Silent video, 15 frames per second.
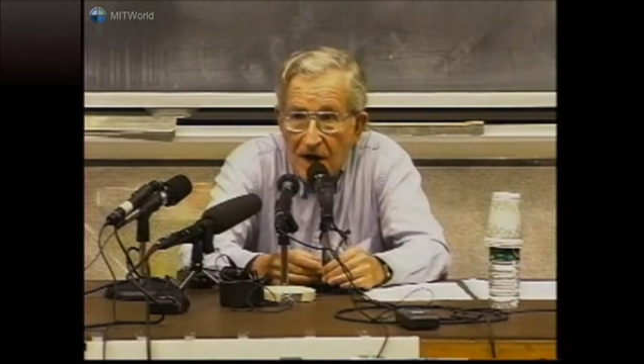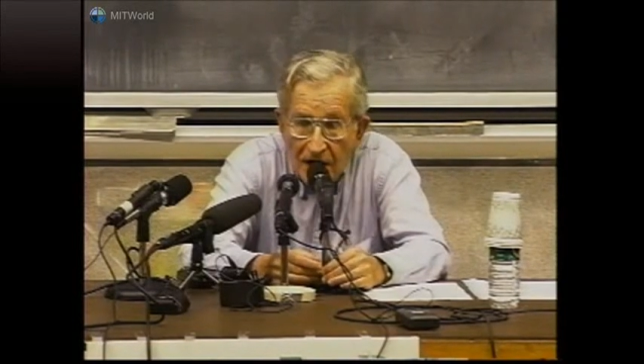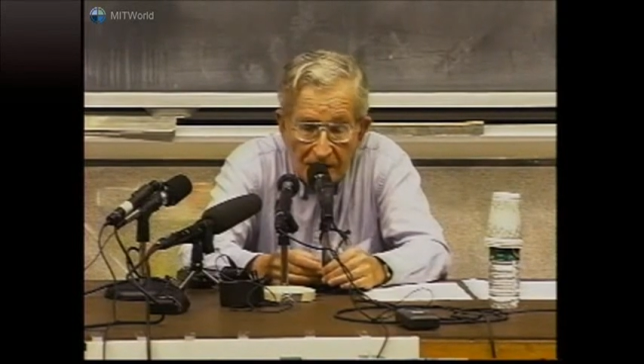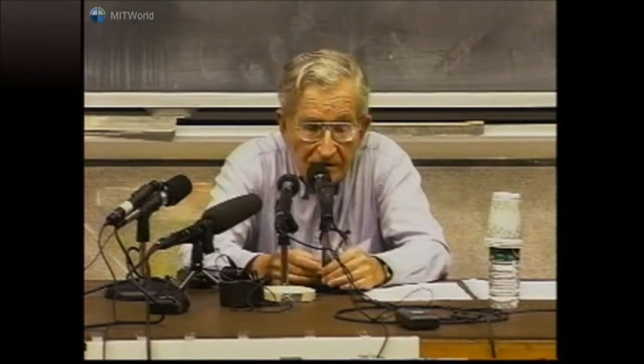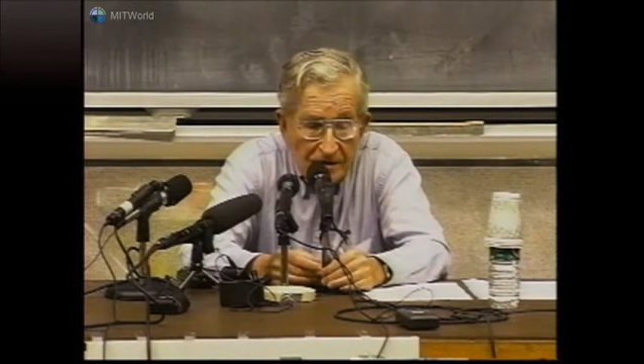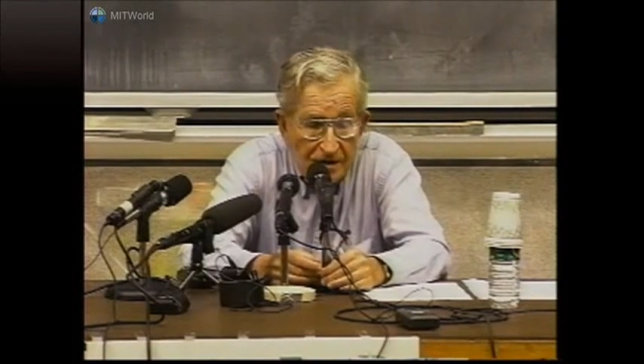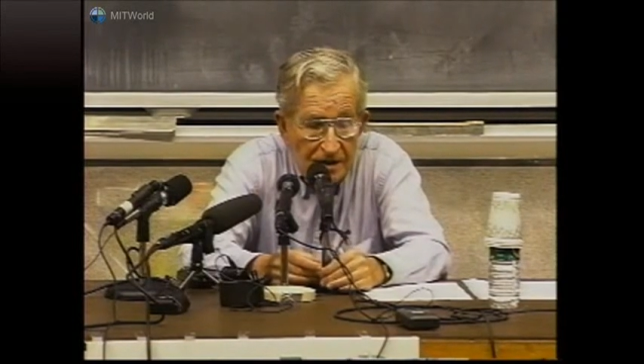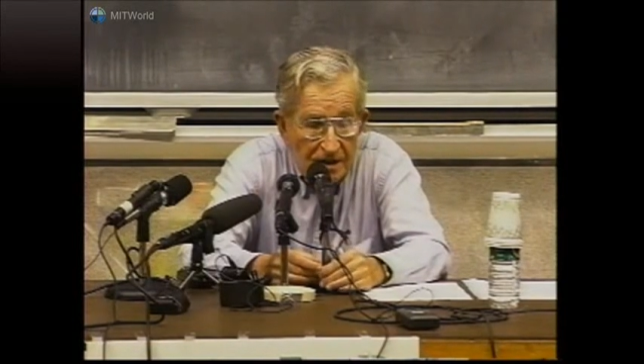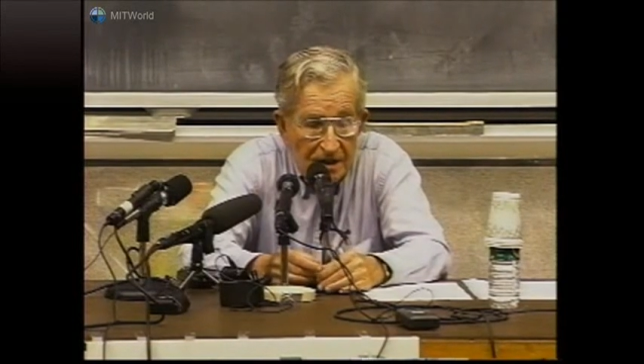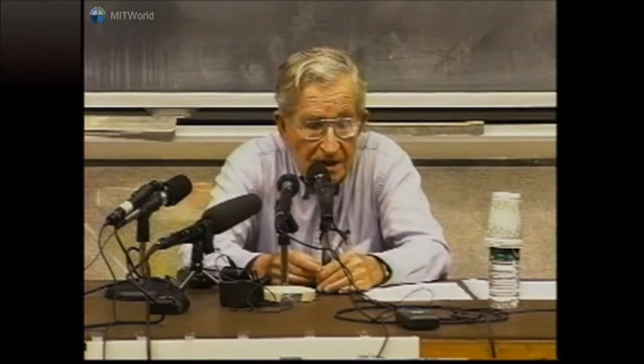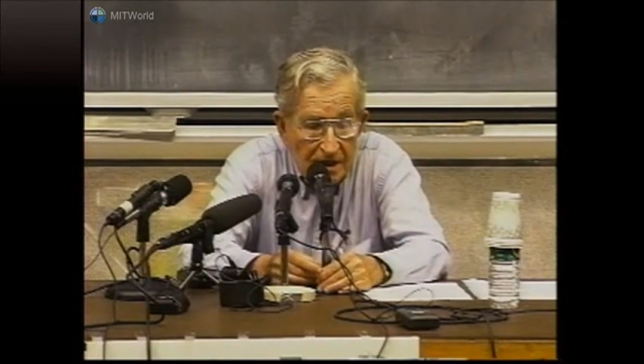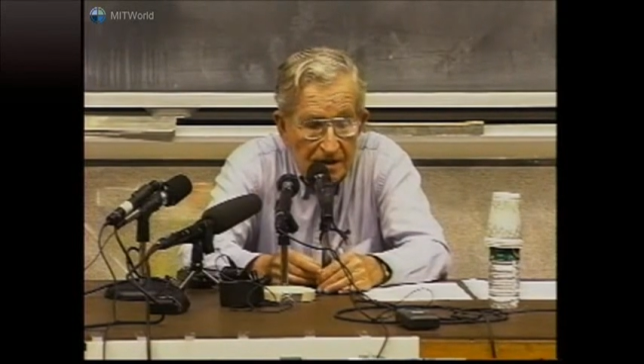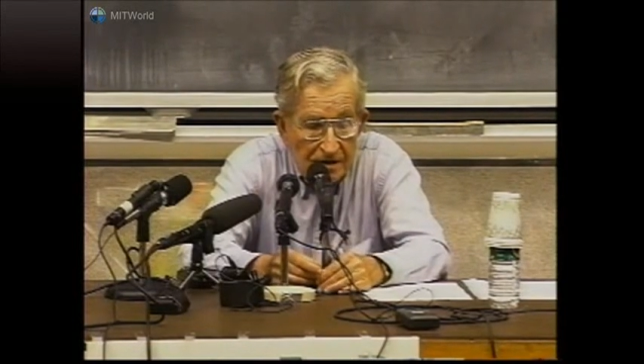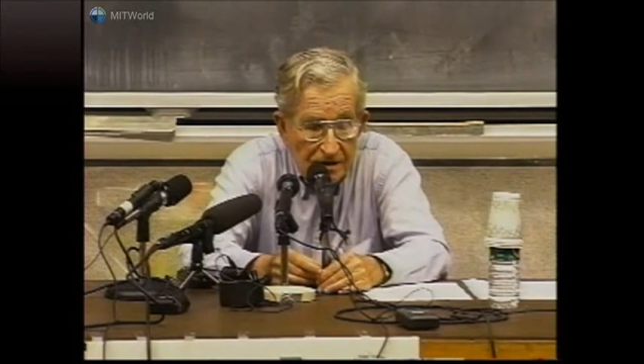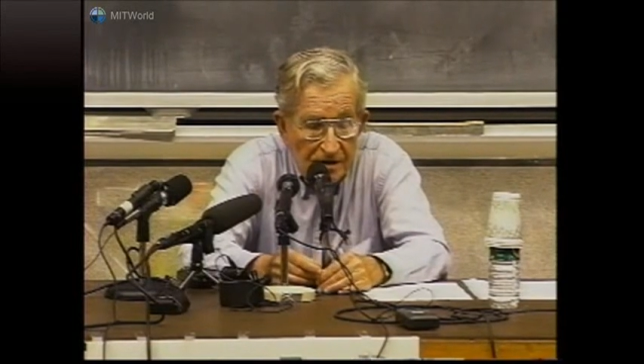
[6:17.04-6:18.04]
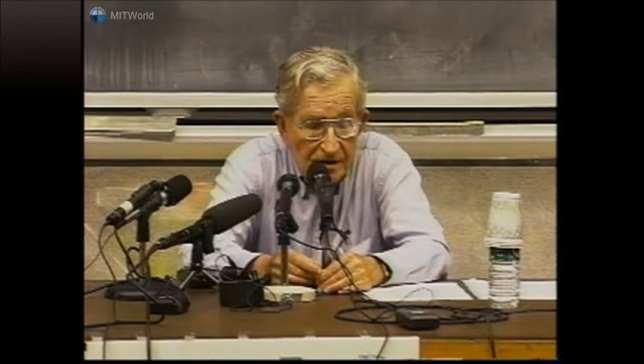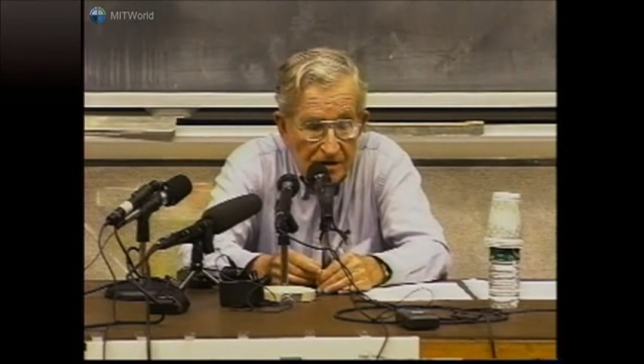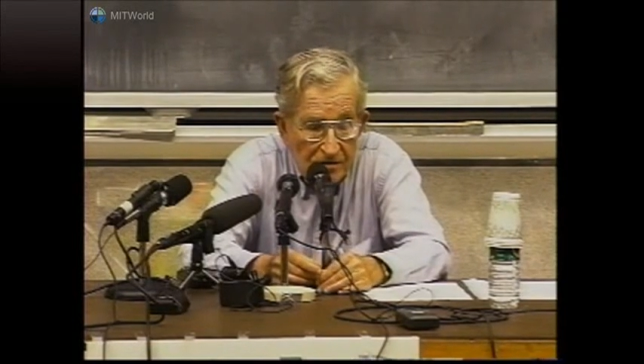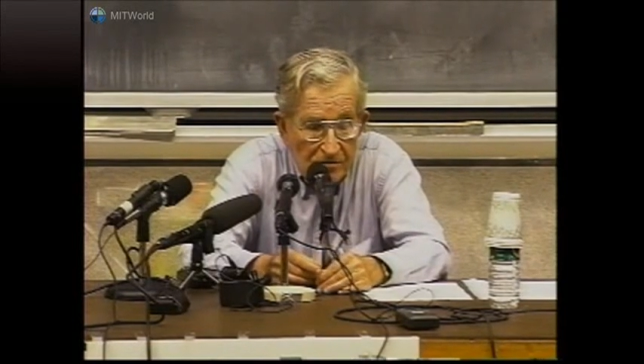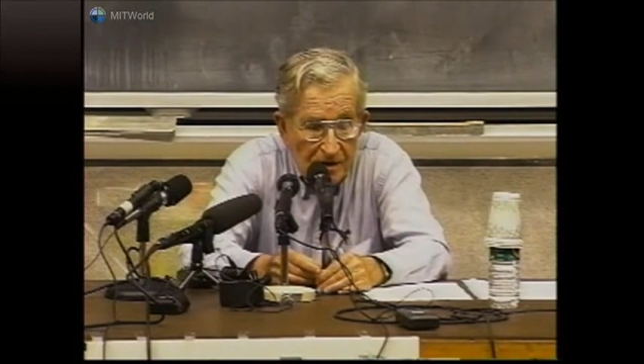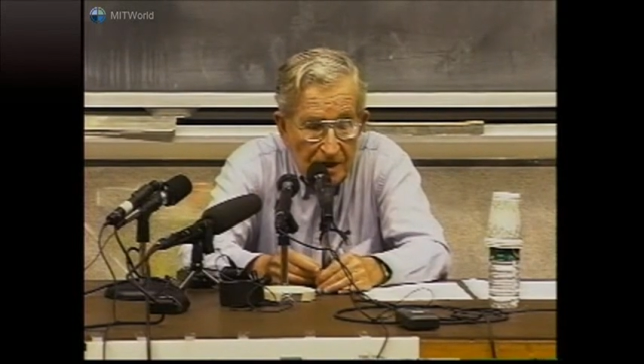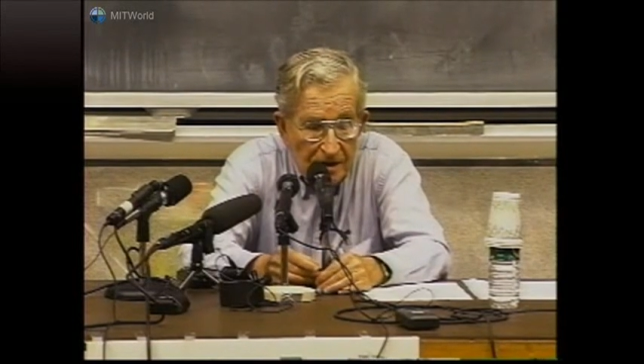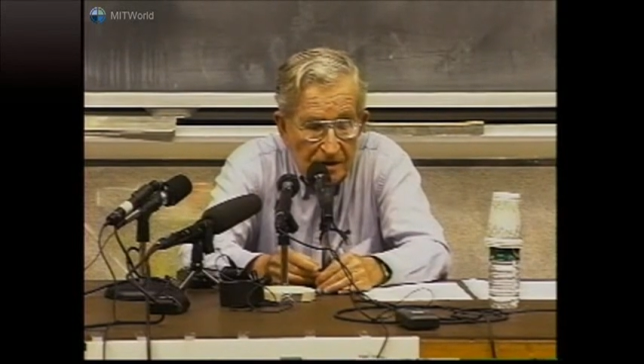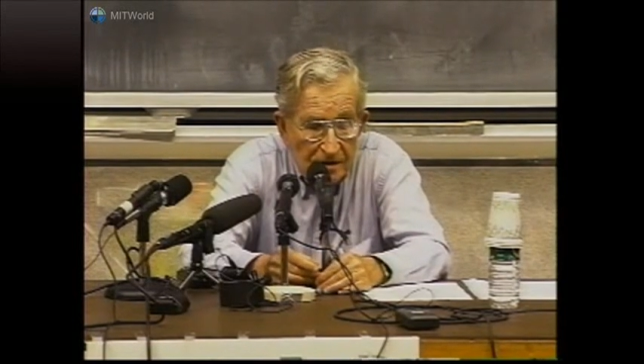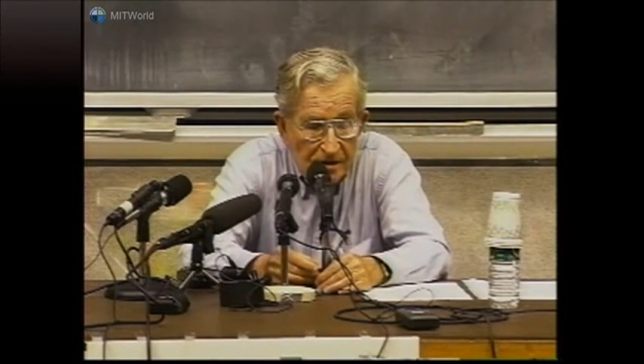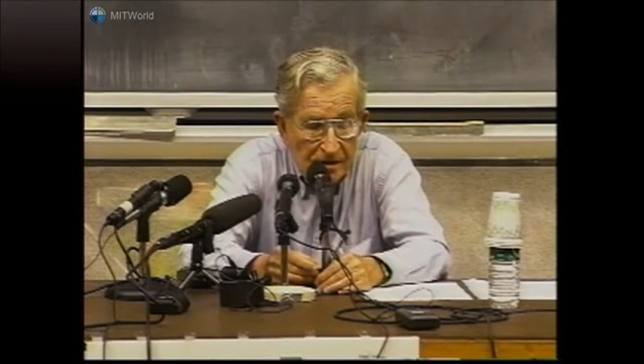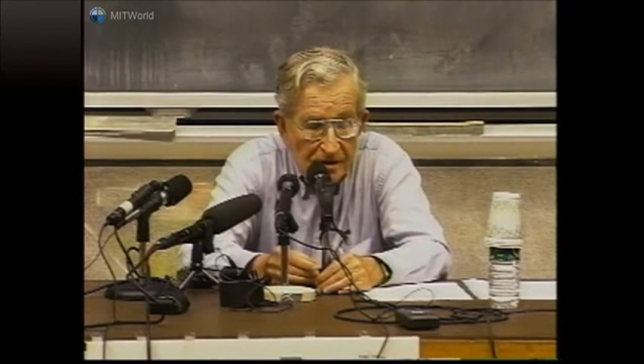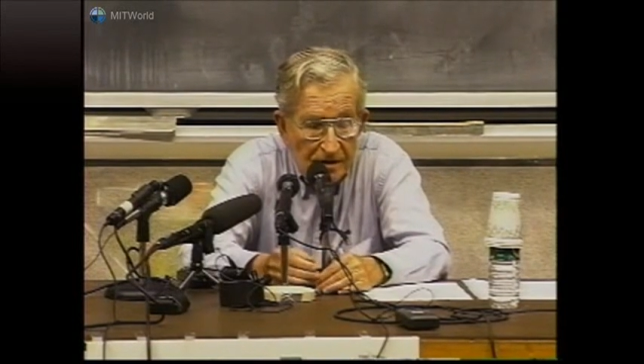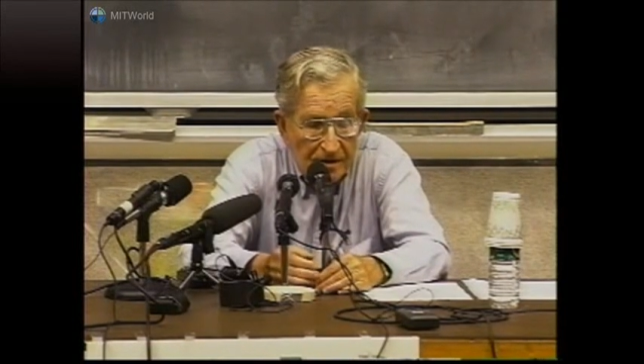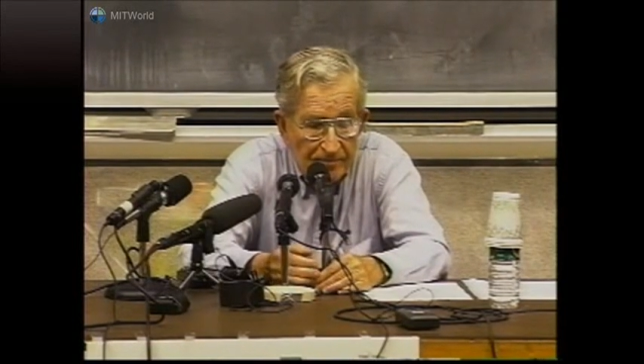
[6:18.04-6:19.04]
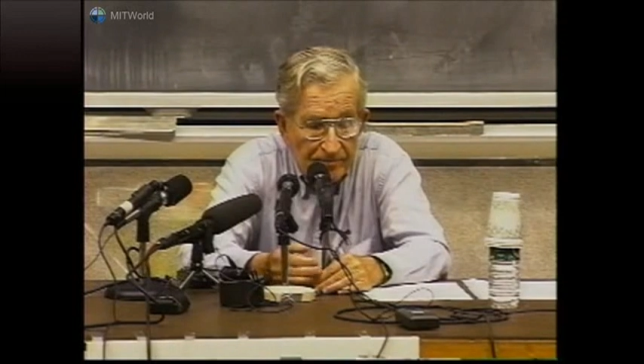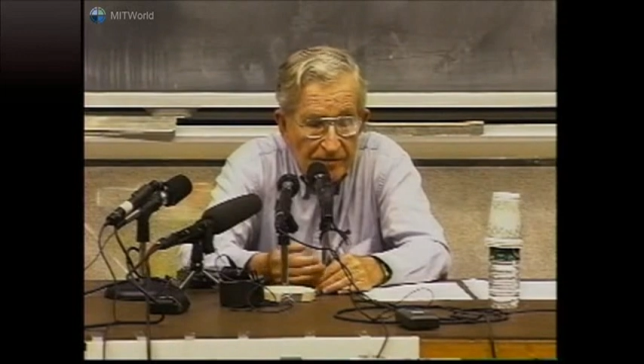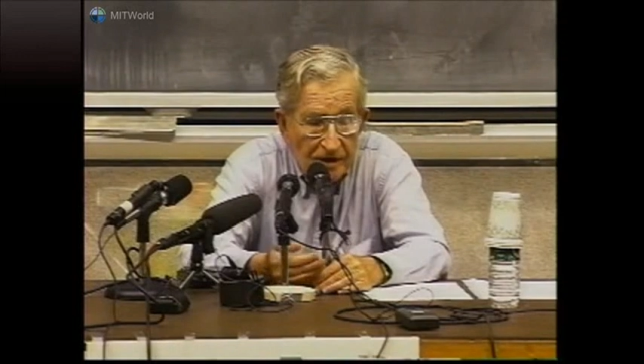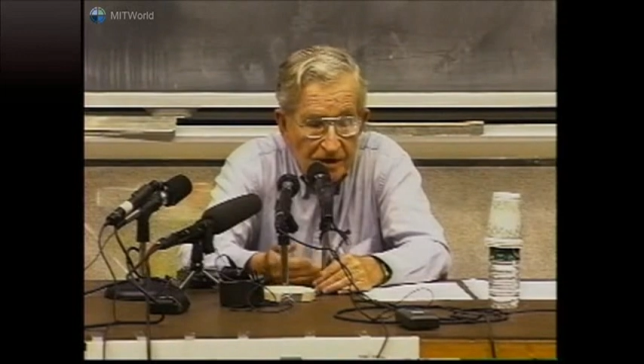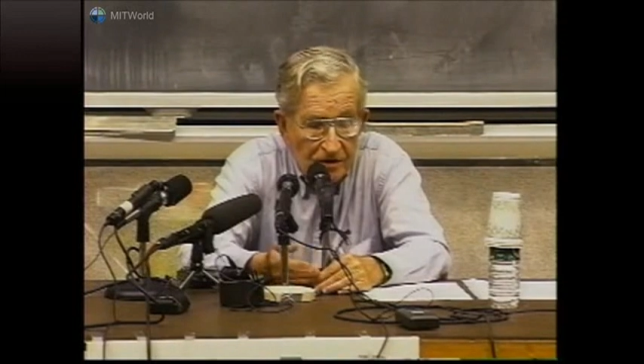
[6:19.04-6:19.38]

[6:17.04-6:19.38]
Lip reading: Democracy, as the U.S.